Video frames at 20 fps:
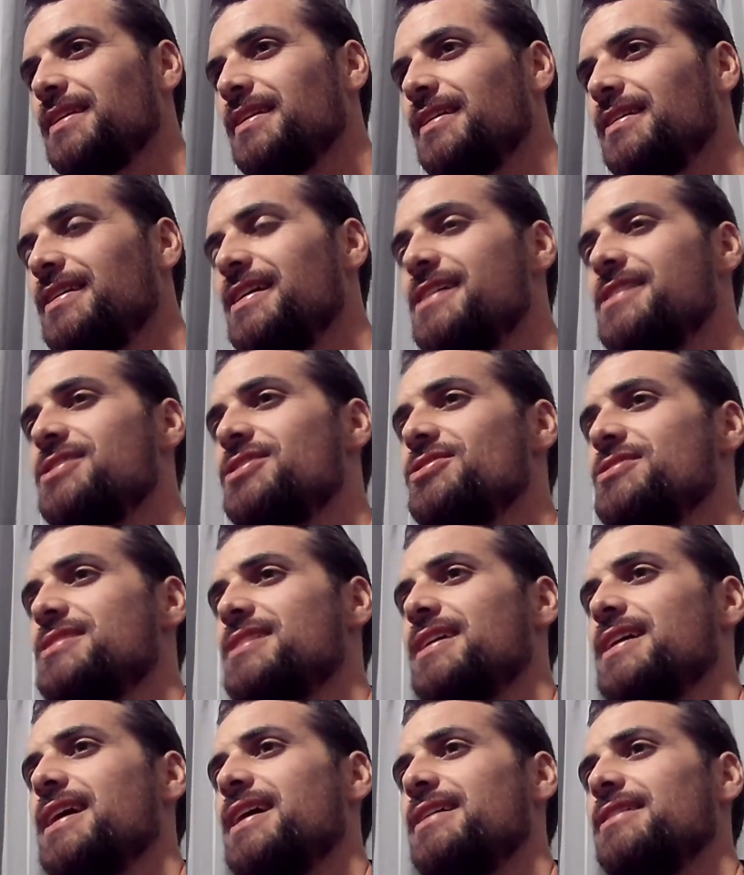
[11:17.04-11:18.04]
Yeah, it's
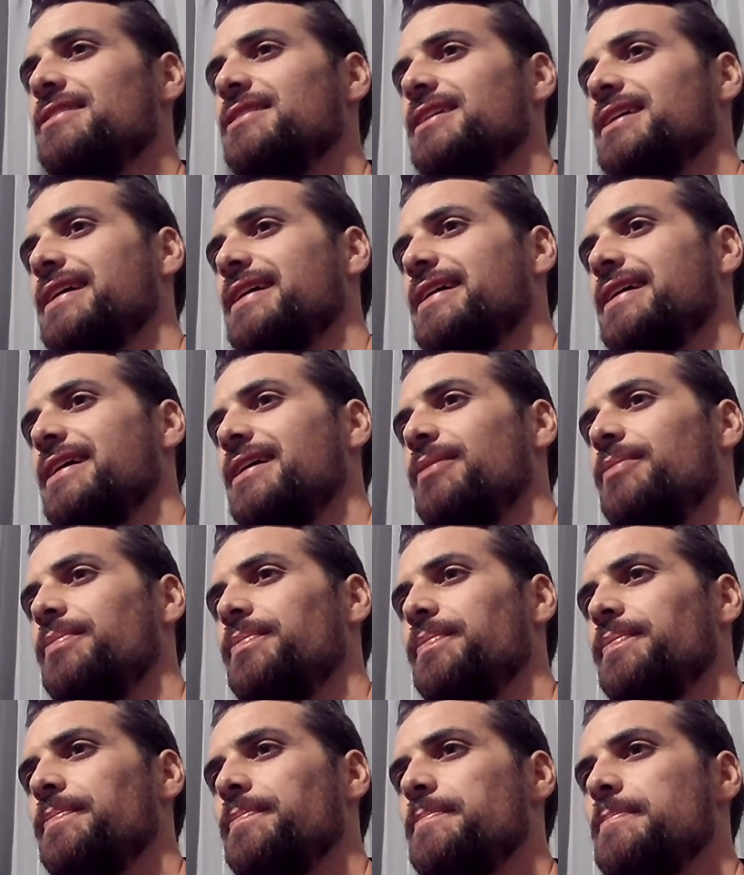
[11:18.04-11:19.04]
interesting, eh? Like,
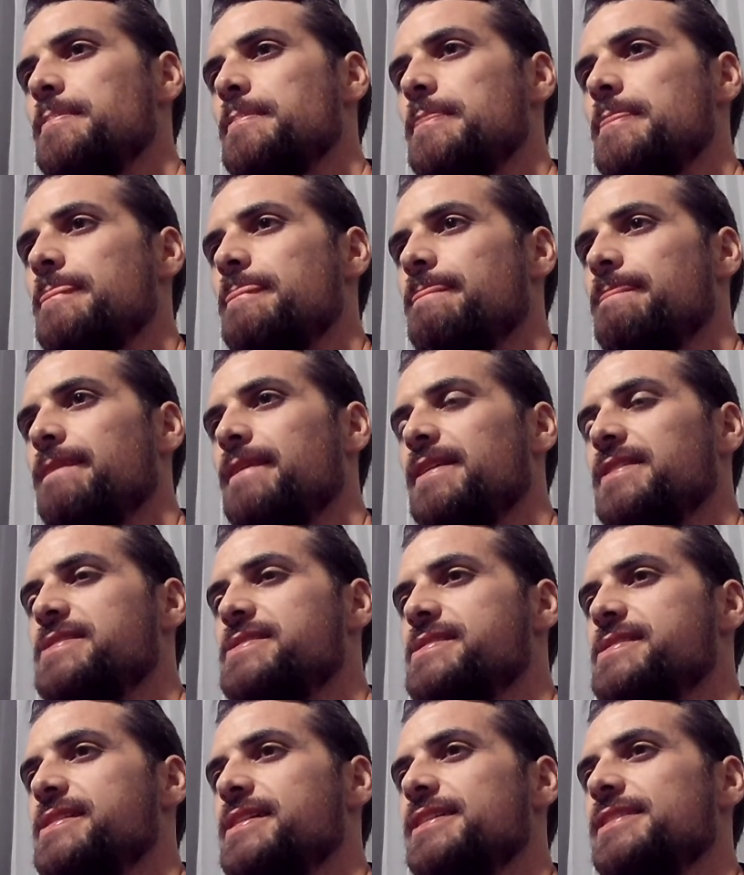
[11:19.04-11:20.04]

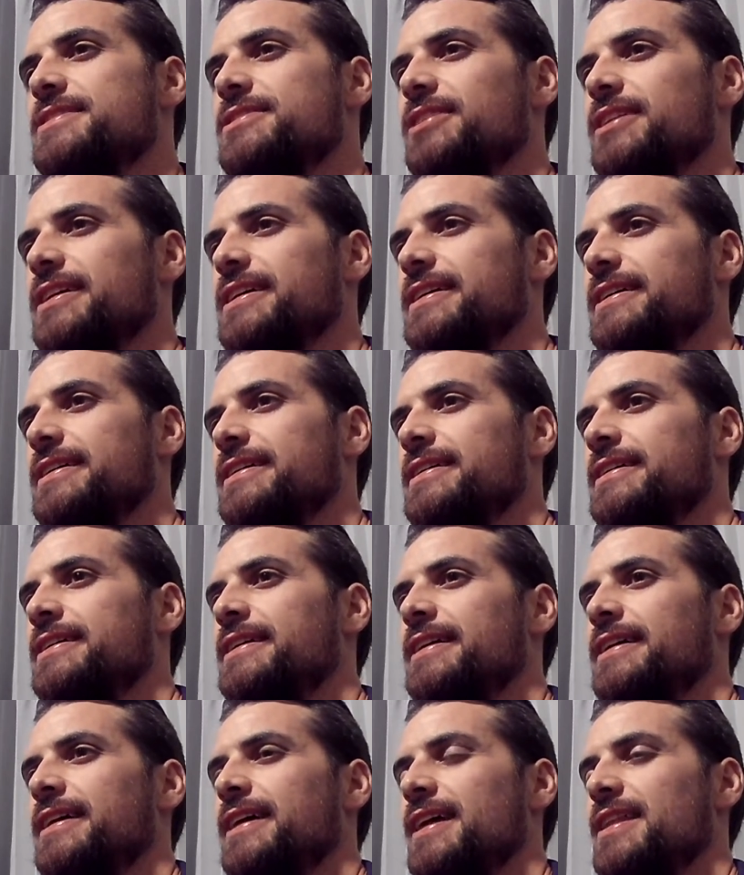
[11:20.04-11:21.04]
it's like I
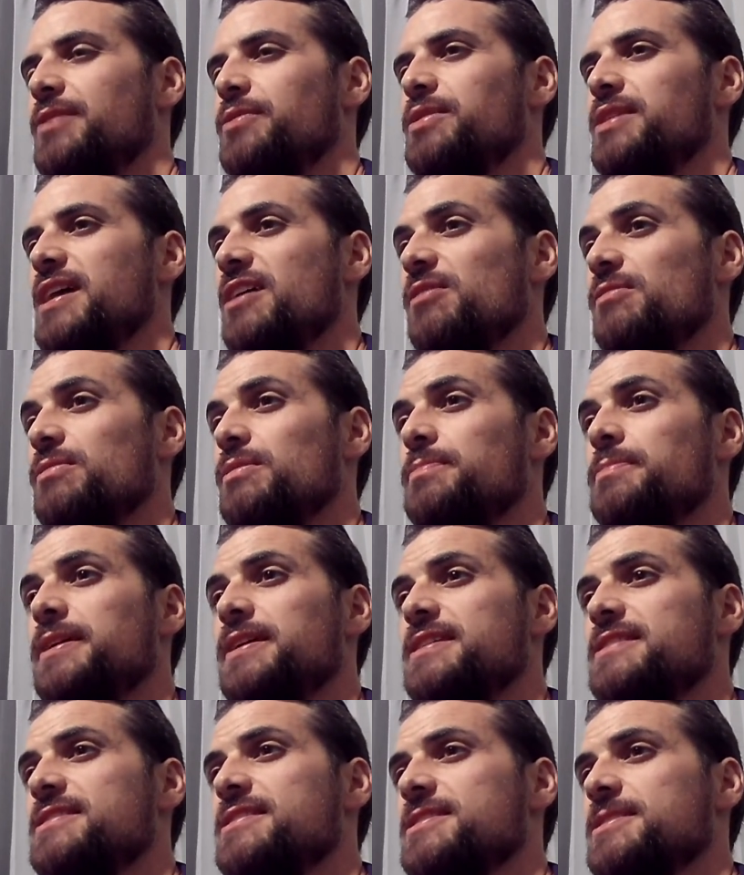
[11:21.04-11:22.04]
think when the
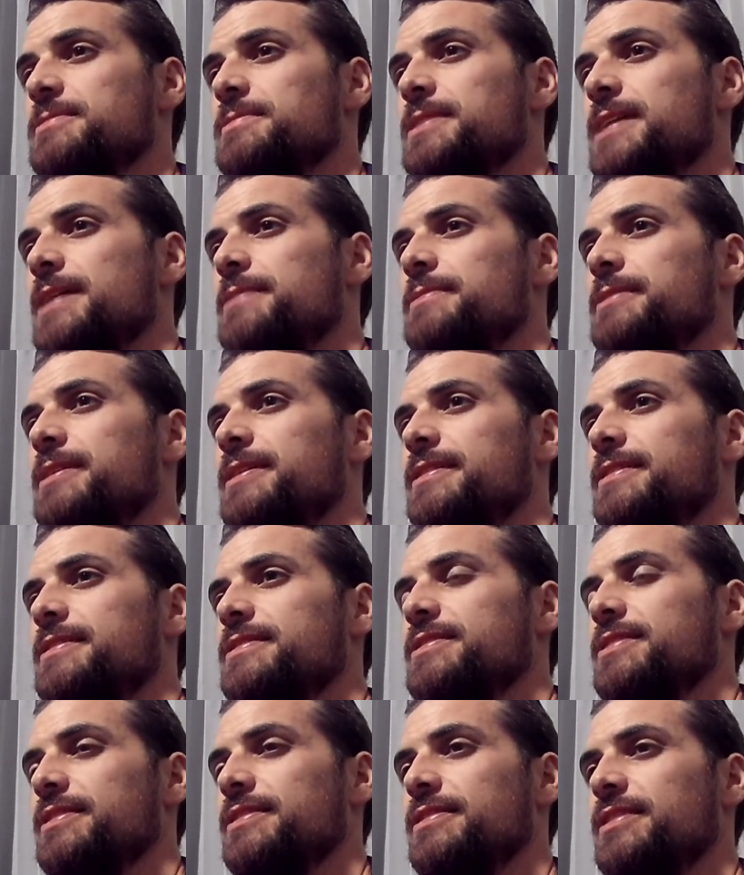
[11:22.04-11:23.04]
LVP system came in,
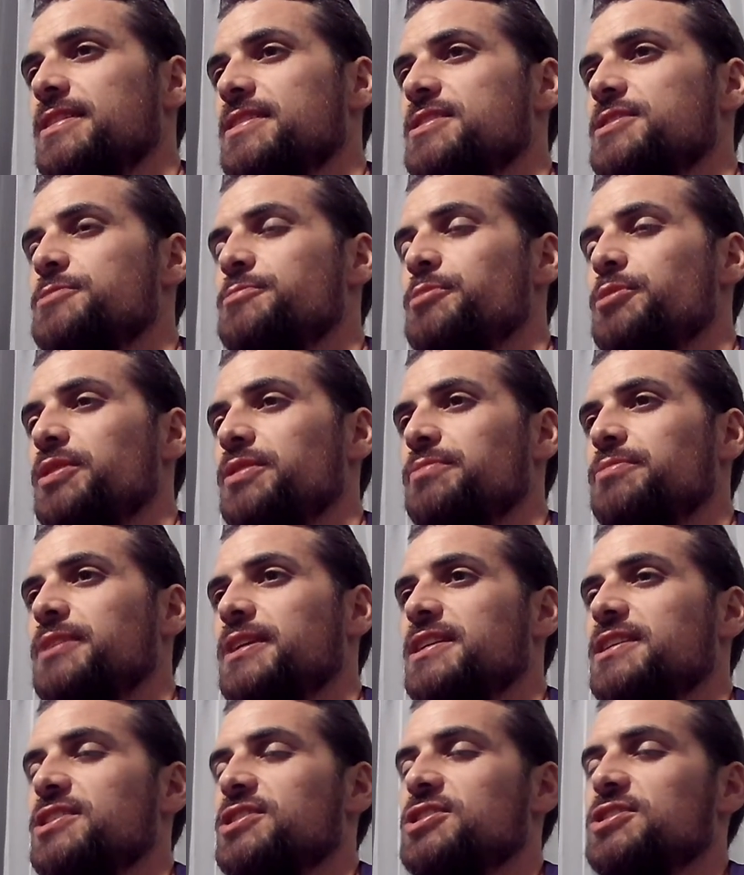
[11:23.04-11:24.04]
so the licensed building
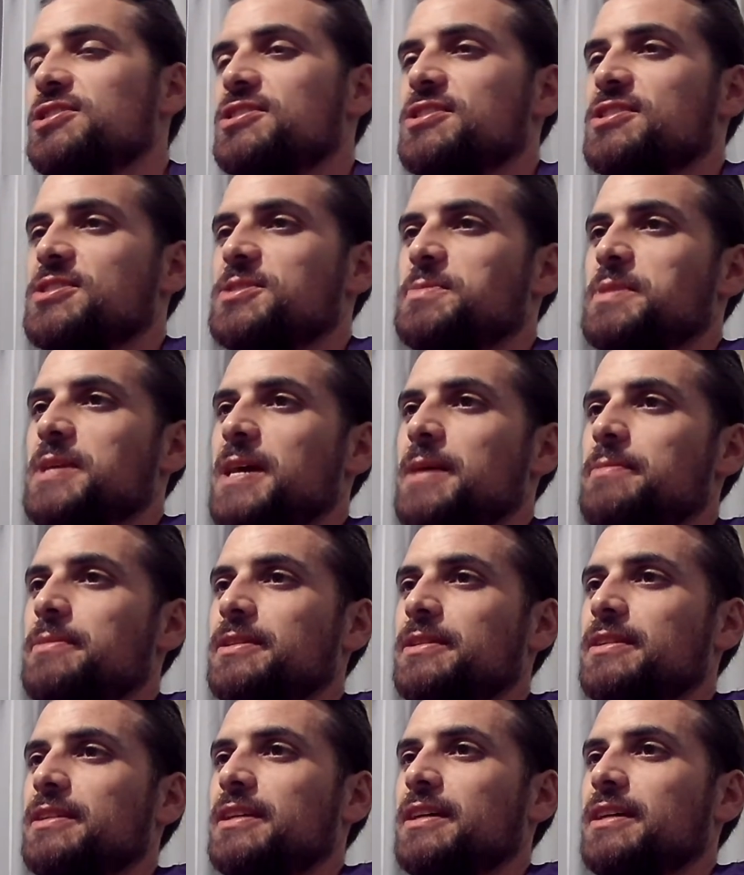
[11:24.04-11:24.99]
practitioner system came in,